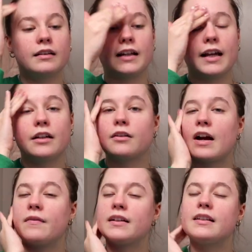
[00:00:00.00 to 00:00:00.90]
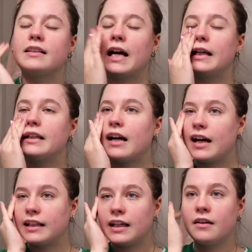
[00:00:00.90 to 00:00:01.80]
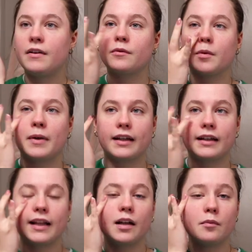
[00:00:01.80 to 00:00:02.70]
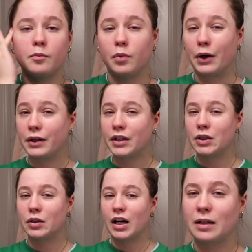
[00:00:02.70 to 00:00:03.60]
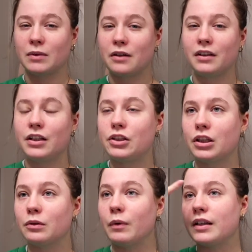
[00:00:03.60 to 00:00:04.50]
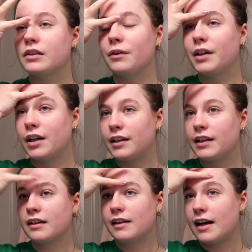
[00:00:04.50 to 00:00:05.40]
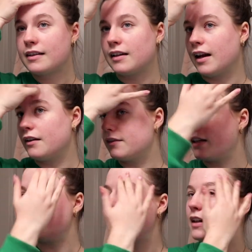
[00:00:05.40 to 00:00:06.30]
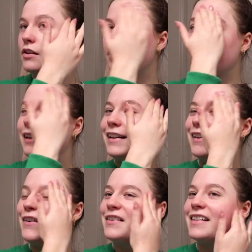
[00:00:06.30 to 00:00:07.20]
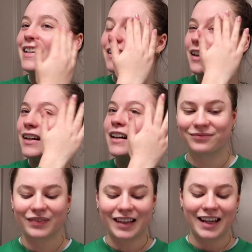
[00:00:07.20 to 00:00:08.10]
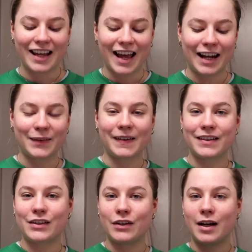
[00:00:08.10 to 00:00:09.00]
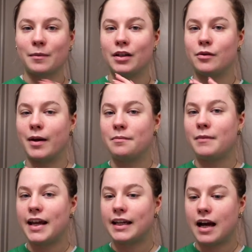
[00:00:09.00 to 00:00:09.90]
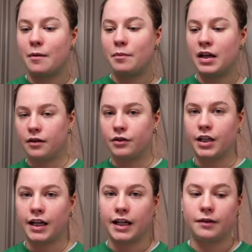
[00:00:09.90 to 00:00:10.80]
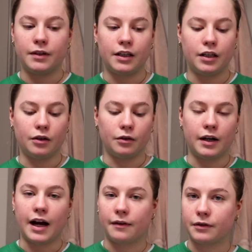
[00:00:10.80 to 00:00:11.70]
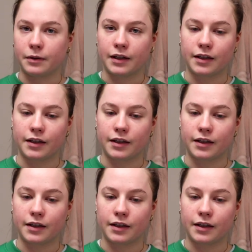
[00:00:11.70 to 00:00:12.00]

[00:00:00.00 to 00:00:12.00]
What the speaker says: like graphic design kind of, and we're making like a book. I'm not really sure what's going on in the class and I don't think the teacher really knows either. Anyway, let's do it. I'm gonna do my makeup and we'll check in with you after.